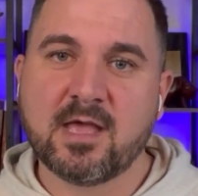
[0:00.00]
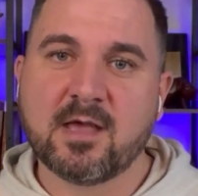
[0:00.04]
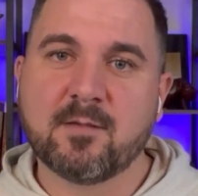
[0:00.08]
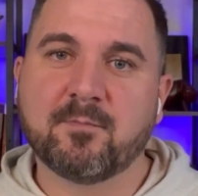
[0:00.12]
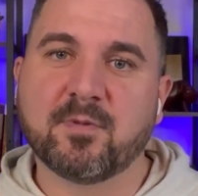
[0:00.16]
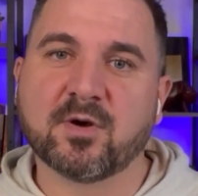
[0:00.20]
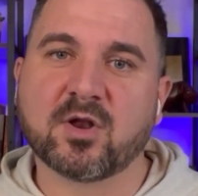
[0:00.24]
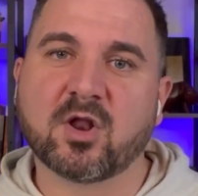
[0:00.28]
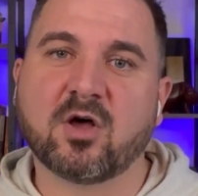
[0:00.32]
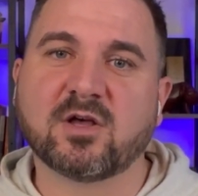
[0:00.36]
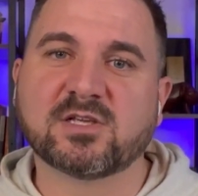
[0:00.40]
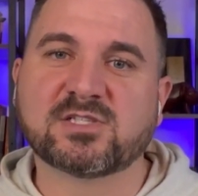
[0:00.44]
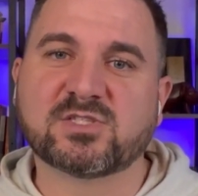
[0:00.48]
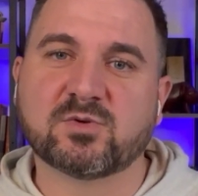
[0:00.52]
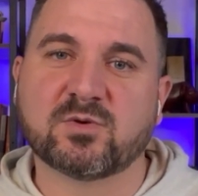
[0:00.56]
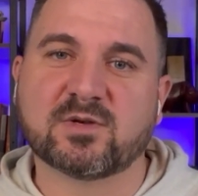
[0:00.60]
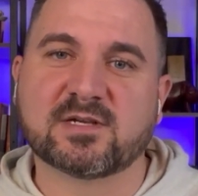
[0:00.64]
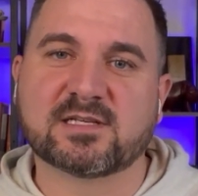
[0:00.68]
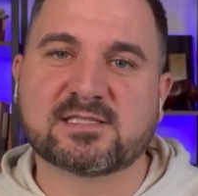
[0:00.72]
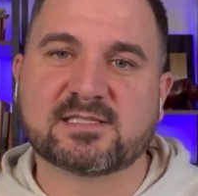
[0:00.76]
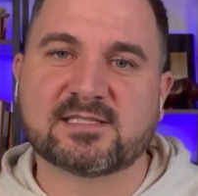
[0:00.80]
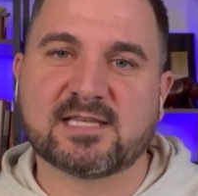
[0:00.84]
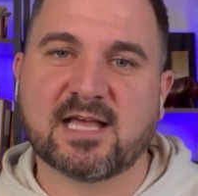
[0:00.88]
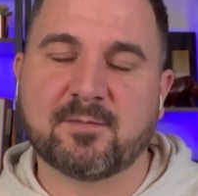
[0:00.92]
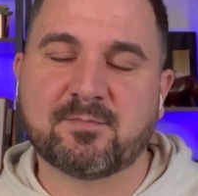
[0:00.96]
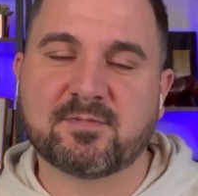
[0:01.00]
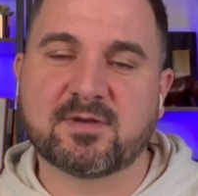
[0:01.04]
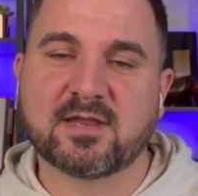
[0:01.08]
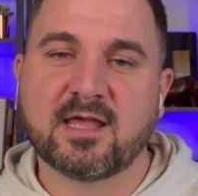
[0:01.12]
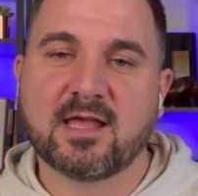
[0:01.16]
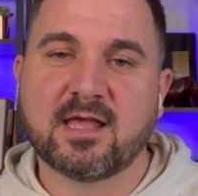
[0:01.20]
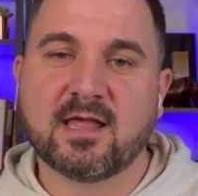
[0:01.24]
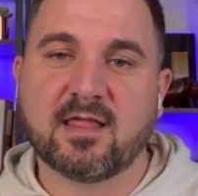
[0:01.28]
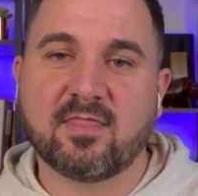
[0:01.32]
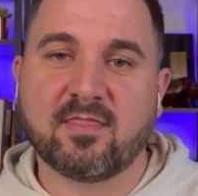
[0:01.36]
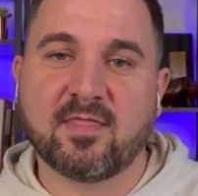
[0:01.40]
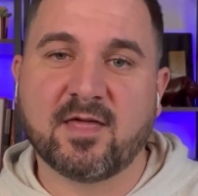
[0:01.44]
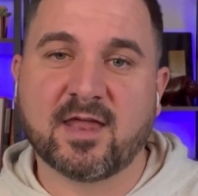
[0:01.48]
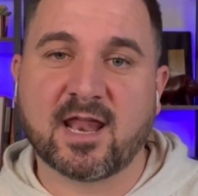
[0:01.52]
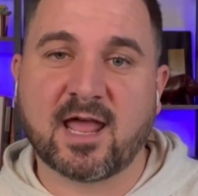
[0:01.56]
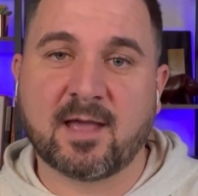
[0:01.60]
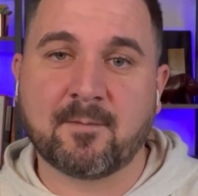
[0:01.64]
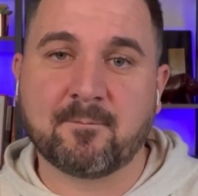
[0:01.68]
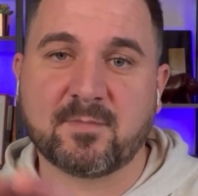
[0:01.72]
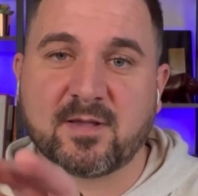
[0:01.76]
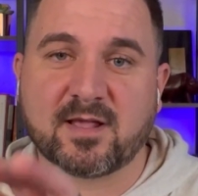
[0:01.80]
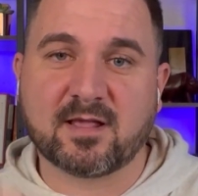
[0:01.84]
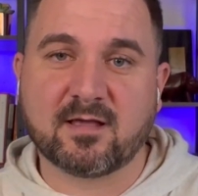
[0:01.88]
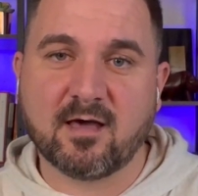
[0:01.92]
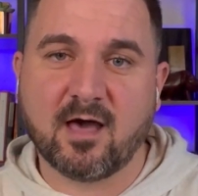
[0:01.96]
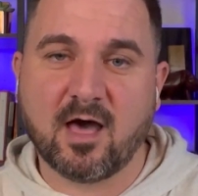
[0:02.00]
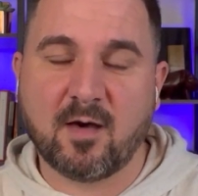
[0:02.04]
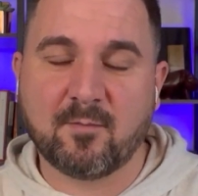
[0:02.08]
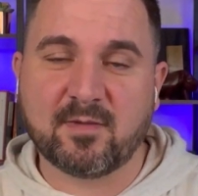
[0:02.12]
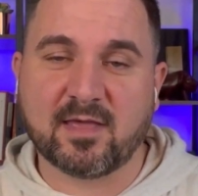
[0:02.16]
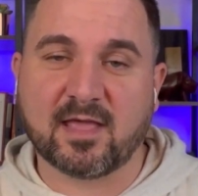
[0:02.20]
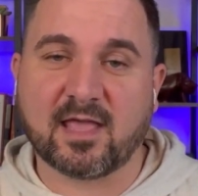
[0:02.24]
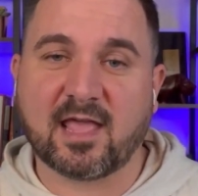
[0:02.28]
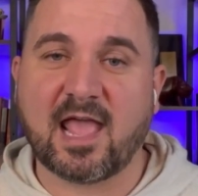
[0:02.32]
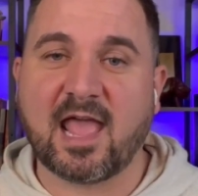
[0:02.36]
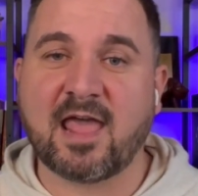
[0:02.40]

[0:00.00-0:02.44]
but also accept that I'm becoming.